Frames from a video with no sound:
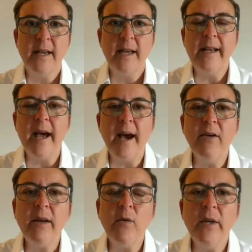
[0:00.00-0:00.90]
And
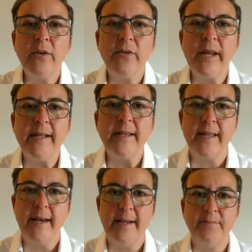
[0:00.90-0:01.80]
how can we create
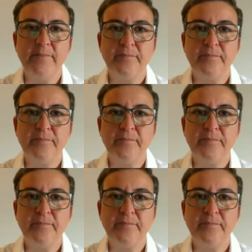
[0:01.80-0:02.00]
that?